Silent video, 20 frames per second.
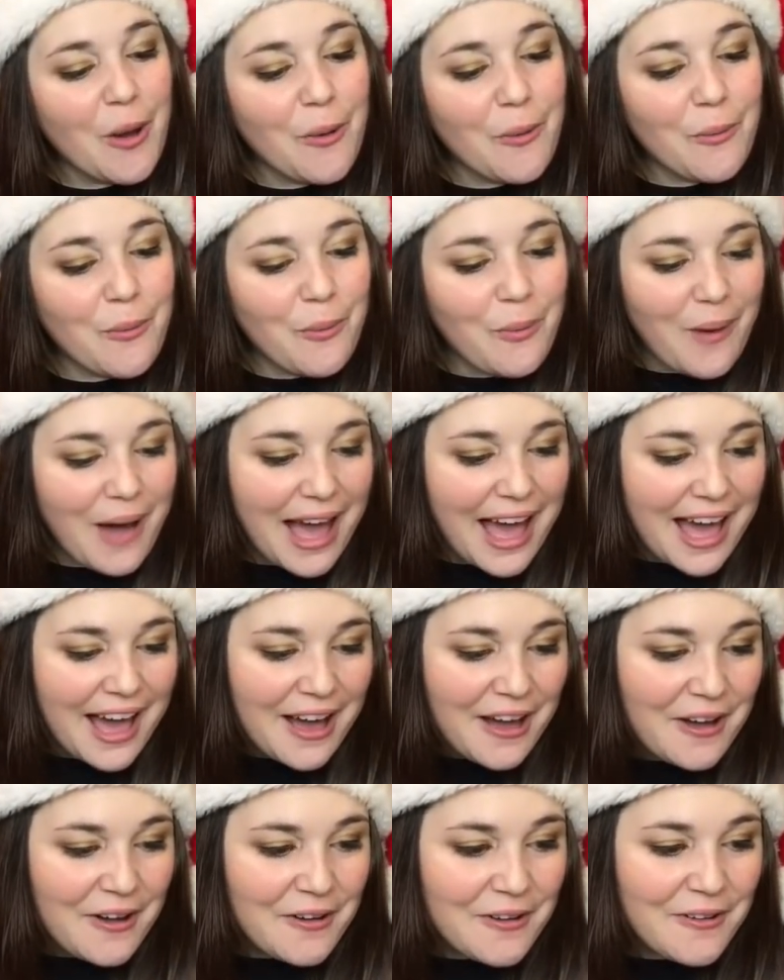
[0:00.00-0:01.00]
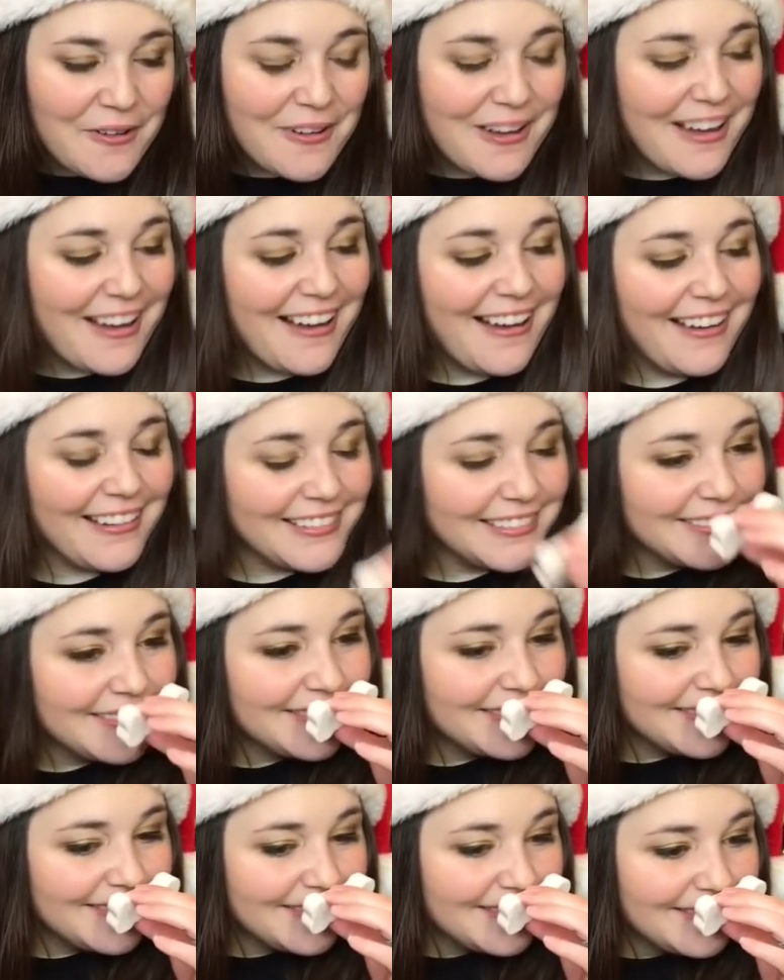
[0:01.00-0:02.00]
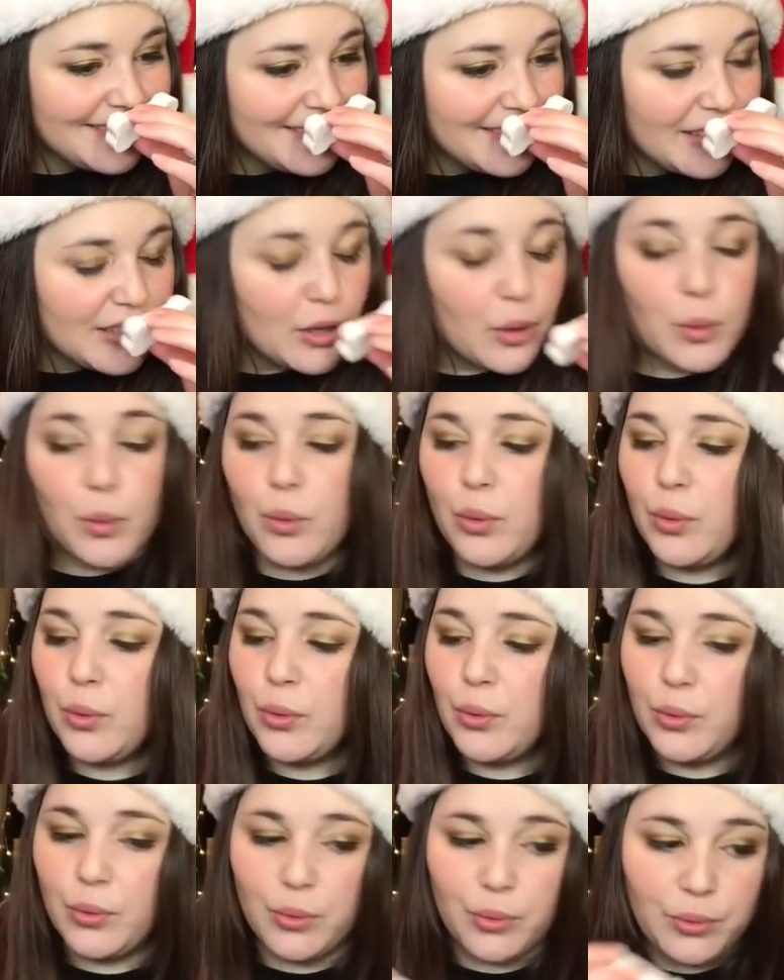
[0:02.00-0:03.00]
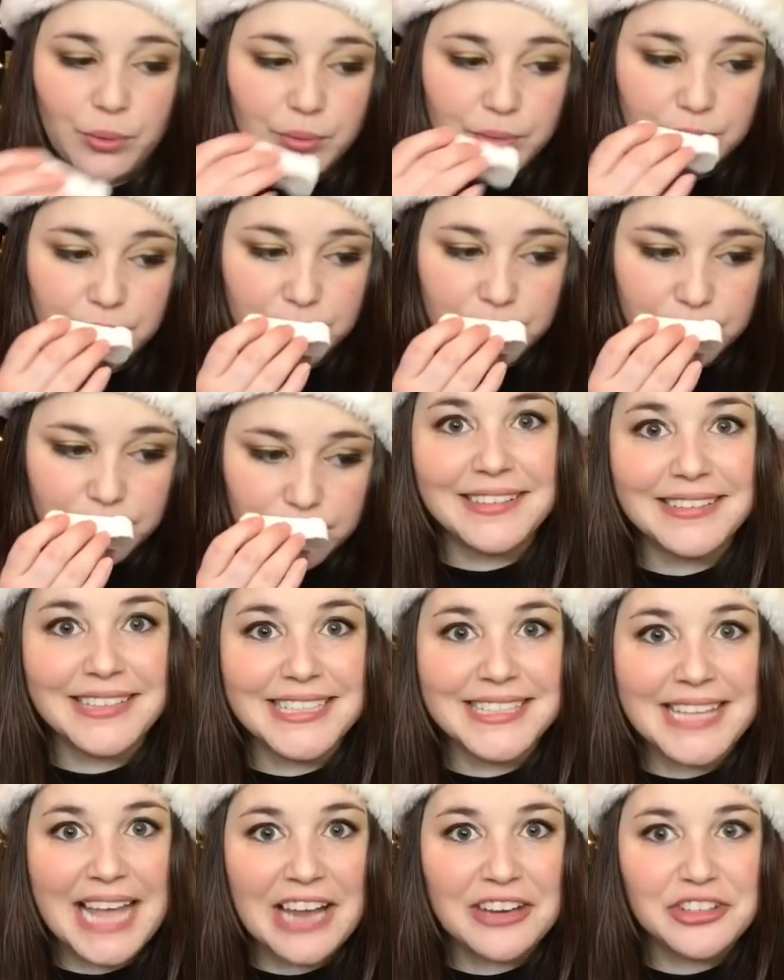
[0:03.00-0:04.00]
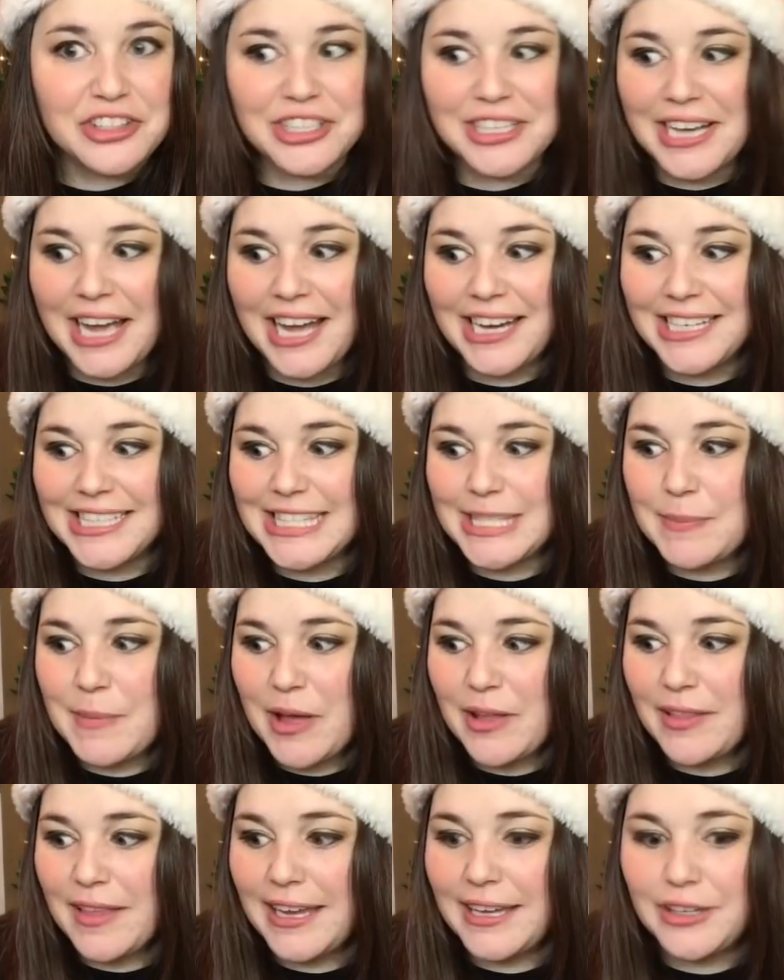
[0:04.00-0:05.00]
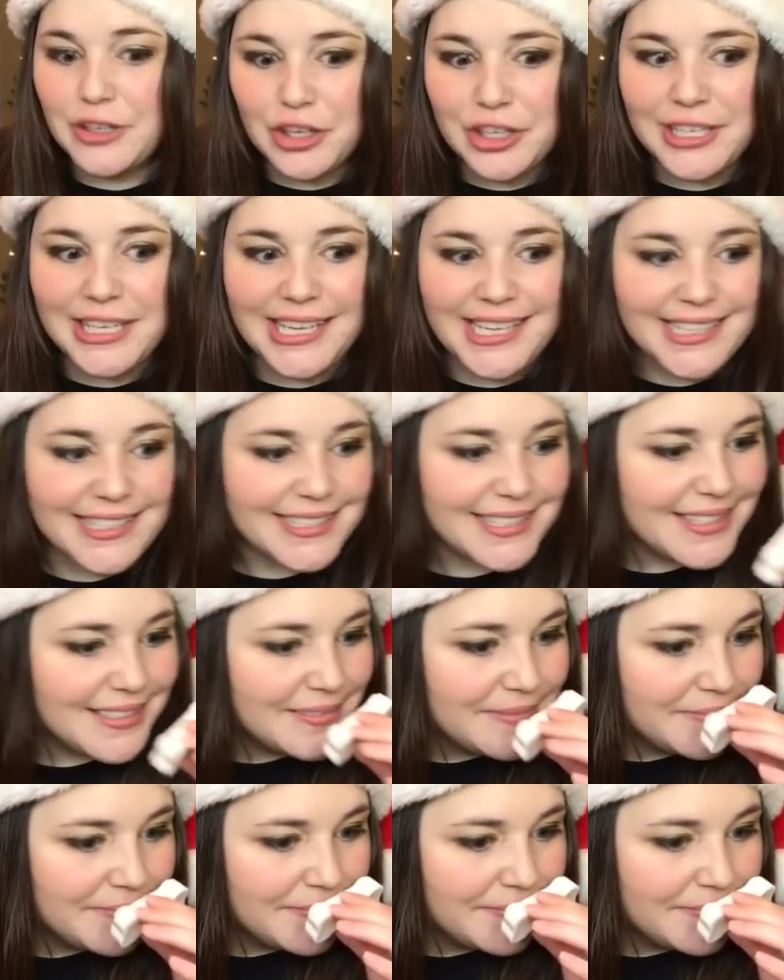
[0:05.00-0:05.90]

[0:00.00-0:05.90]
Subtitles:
Wow. Ooh. These actually kind of smell like cookies.